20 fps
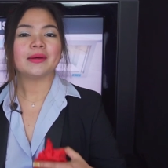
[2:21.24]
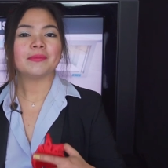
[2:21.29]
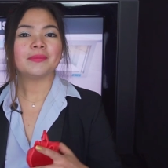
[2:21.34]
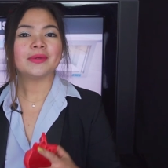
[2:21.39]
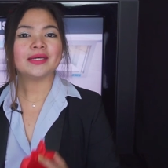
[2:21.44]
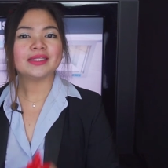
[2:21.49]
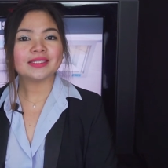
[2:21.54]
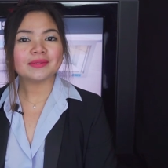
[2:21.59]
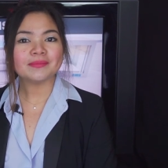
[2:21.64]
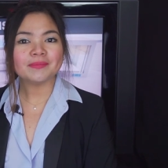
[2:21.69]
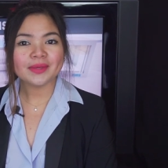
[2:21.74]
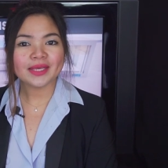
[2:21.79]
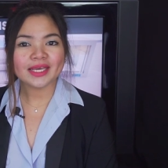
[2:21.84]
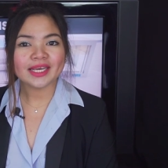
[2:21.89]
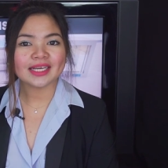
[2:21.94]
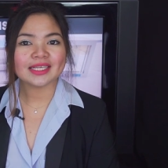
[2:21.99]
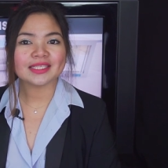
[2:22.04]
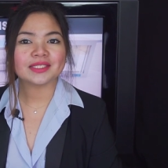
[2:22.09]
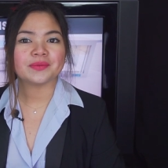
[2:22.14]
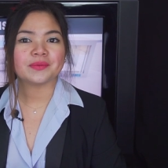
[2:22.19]
But the
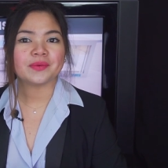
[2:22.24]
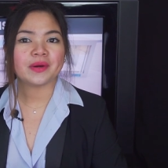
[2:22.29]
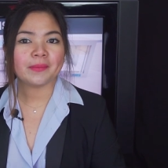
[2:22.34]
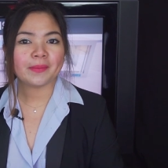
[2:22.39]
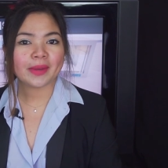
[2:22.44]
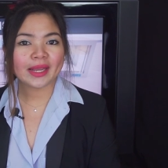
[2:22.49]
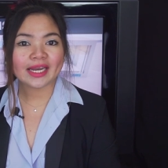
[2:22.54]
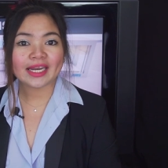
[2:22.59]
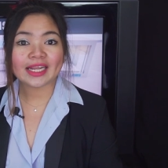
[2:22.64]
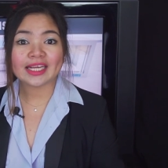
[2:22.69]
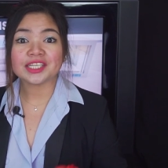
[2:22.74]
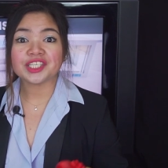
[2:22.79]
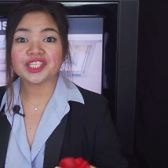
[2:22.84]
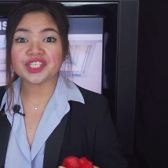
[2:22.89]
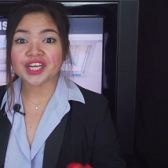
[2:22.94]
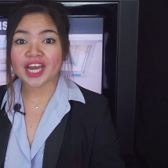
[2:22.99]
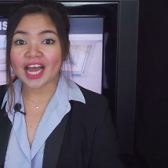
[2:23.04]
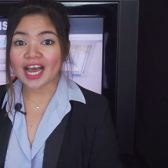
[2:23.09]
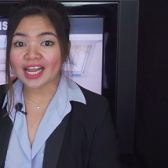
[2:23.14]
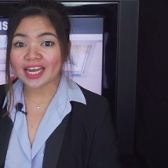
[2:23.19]
biggest remaining
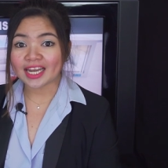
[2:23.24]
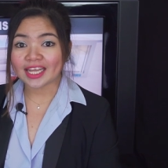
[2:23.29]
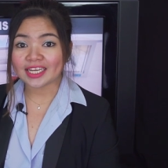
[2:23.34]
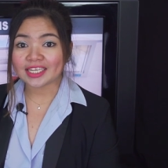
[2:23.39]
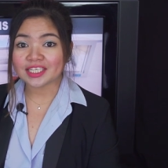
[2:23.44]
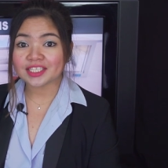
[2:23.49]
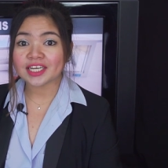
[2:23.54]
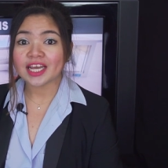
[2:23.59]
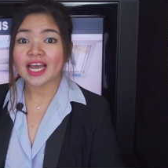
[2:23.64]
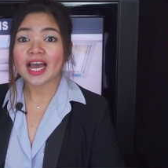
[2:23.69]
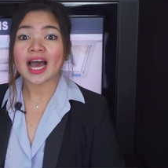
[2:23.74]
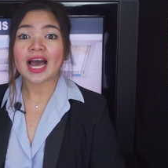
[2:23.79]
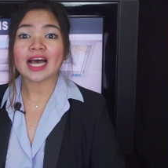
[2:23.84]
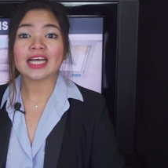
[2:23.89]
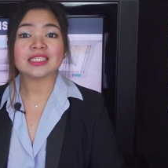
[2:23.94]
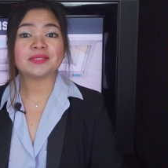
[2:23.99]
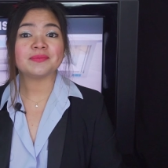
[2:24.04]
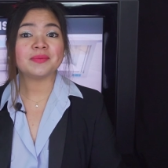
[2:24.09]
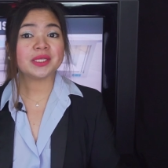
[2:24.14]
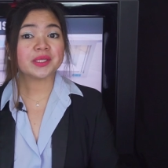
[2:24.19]
challenge
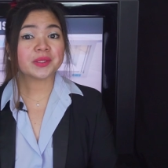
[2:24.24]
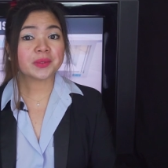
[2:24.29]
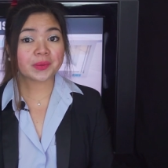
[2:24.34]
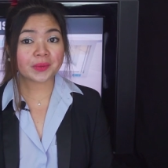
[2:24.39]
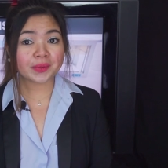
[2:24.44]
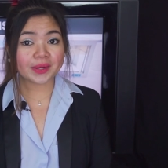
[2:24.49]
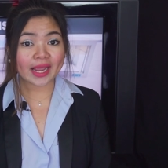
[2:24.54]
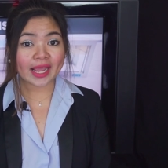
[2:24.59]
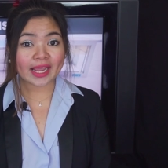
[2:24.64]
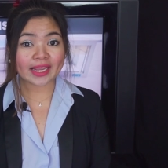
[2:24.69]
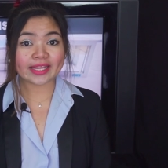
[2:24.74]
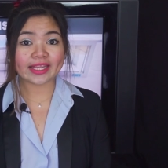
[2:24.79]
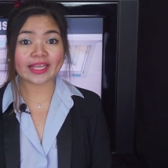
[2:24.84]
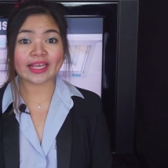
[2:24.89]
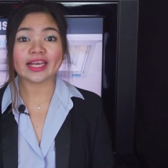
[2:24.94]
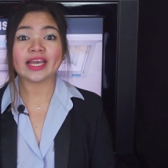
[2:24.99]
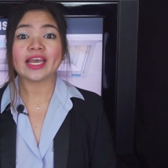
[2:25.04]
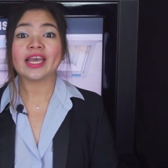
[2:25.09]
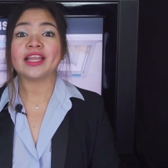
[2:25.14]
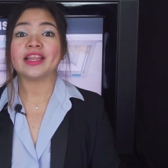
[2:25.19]
has been
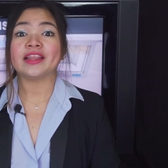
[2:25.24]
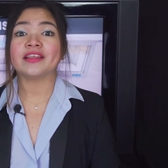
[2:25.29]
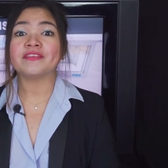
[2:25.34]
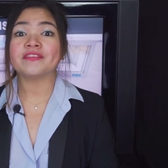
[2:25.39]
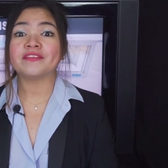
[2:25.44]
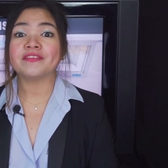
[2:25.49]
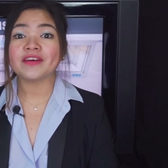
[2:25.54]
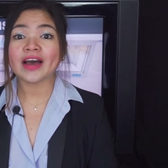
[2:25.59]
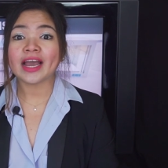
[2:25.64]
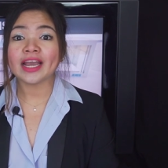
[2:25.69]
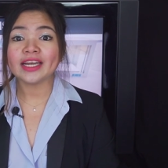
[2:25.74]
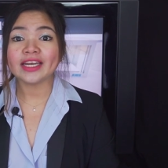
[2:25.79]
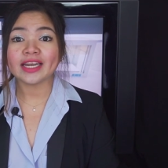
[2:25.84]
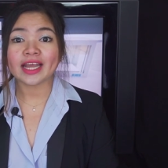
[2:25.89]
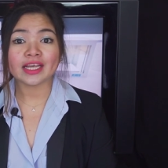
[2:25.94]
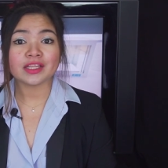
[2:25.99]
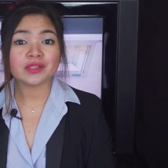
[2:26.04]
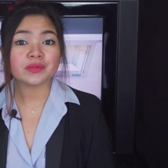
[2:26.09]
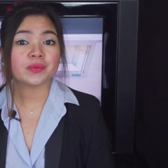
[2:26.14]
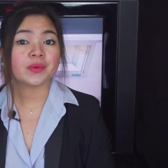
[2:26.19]
creating the fine
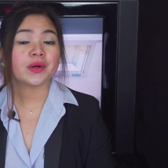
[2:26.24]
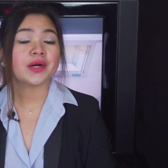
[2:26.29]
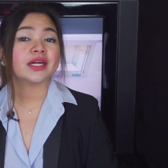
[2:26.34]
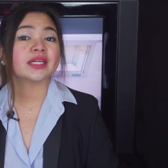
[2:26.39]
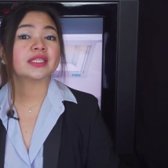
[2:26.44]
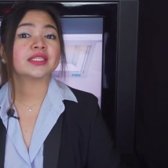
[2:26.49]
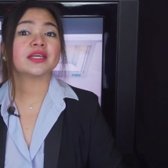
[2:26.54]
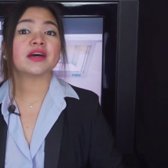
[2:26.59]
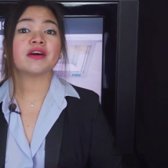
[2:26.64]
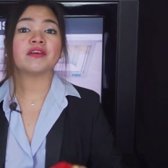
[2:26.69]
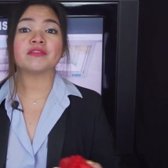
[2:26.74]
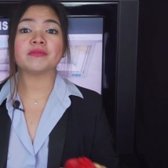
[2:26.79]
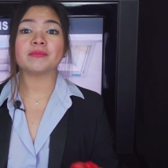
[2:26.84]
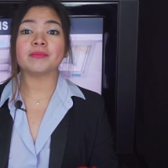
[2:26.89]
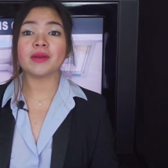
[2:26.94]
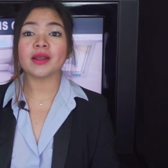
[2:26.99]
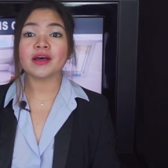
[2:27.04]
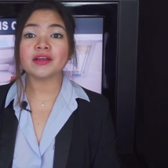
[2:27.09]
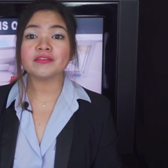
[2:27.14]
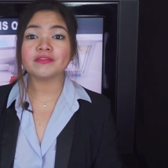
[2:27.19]
networks of
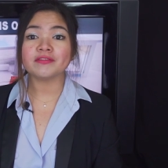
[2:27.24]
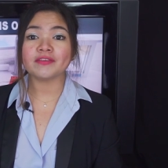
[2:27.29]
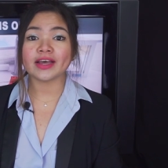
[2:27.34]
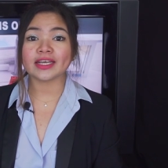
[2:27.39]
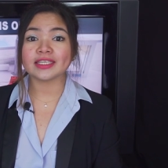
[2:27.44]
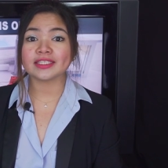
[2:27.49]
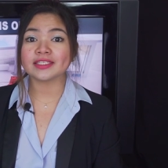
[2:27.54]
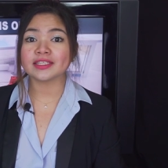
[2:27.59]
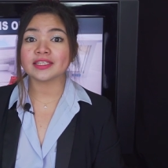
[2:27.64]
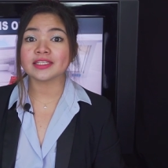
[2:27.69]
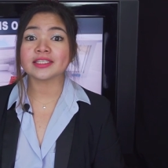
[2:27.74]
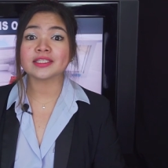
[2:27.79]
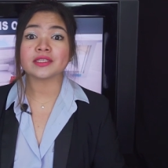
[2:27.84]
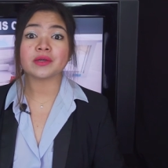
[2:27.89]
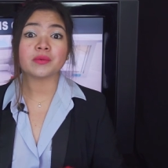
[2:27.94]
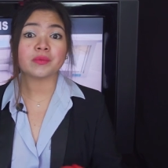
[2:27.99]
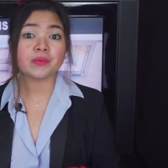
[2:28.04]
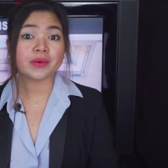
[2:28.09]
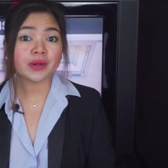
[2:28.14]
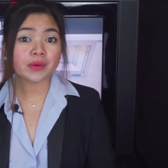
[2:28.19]
blood vessels
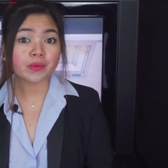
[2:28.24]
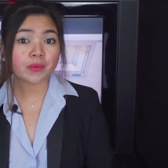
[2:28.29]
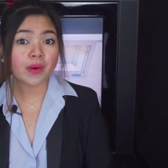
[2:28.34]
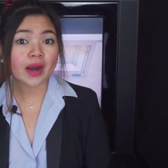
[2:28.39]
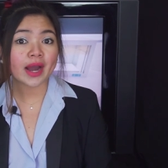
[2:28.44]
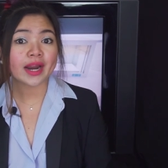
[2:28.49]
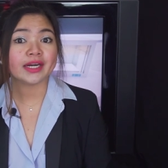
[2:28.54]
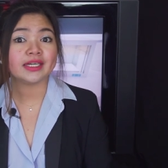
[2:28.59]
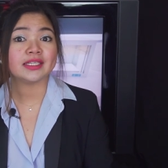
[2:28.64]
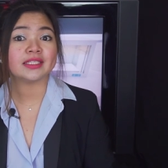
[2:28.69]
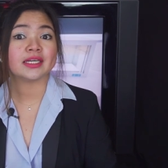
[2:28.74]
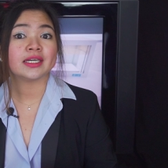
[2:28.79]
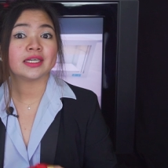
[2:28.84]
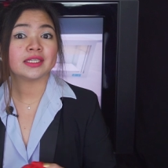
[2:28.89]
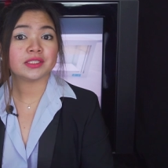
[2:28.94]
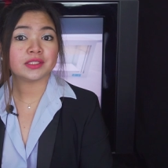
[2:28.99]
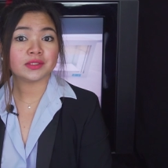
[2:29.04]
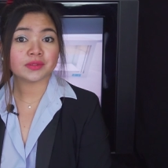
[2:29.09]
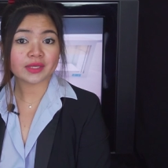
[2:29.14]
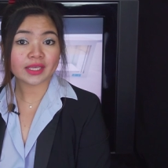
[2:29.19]
required
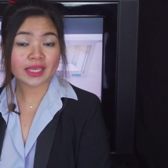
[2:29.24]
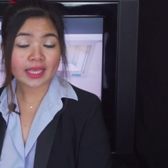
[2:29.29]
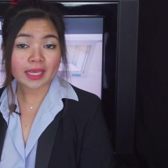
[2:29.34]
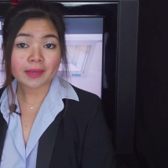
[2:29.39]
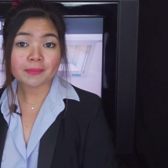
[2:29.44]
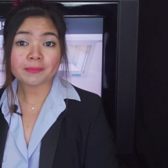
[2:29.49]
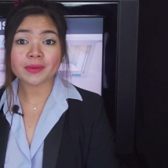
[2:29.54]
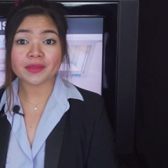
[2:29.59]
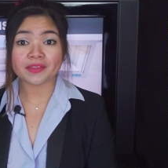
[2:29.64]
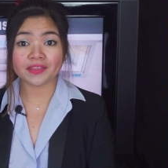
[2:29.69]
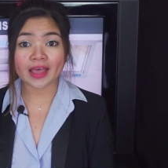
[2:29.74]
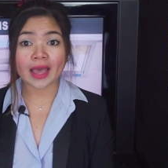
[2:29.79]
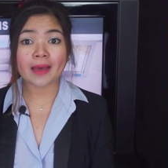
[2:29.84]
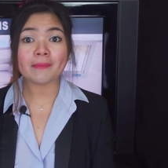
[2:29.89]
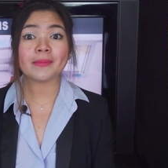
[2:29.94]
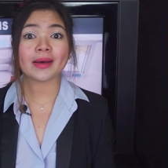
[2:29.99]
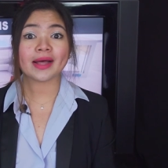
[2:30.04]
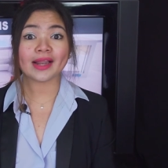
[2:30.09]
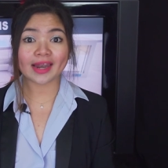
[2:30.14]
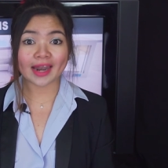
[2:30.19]
to keep
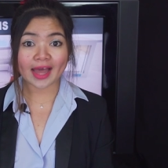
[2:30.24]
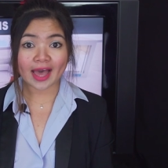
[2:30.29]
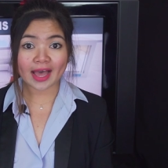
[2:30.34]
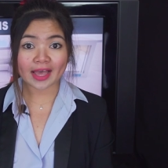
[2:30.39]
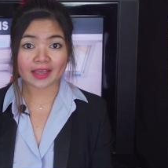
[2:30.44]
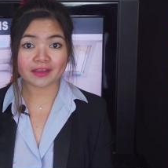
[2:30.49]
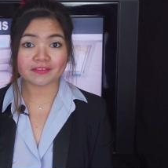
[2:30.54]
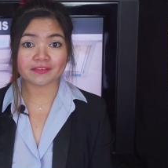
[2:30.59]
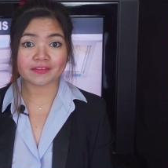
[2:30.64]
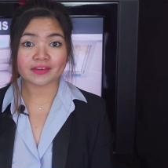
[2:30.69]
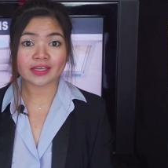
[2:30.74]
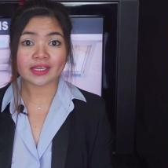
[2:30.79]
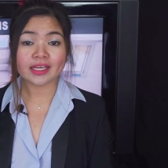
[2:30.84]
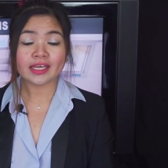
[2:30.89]
them alive